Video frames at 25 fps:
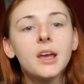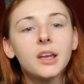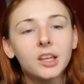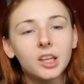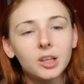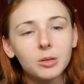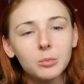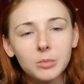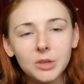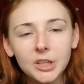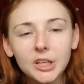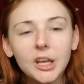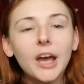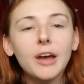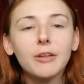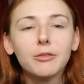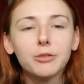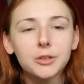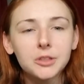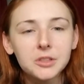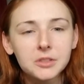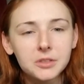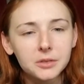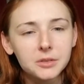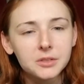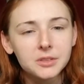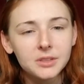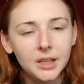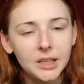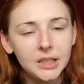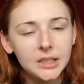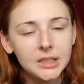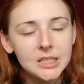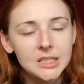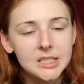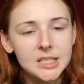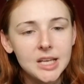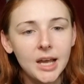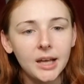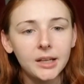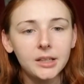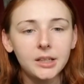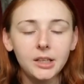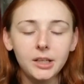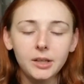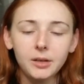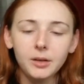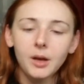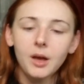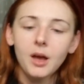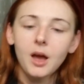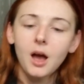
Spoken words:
can be ever so slightly tacky.